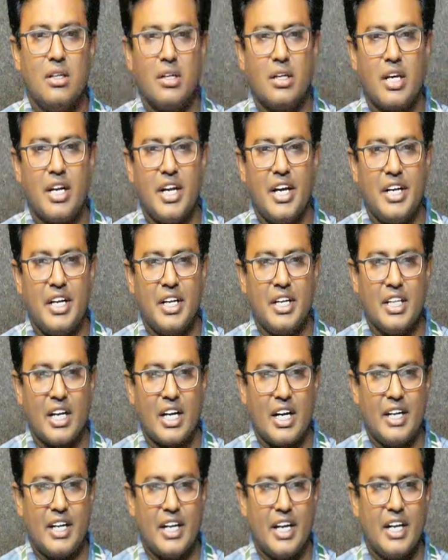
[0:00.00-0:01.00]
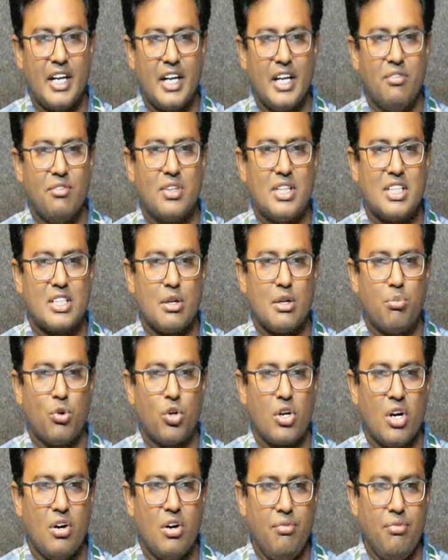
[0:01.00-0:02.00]
creating the container with the
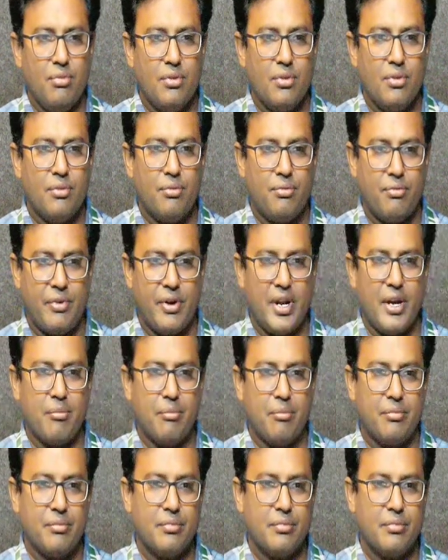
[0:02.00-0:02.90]
support of frame.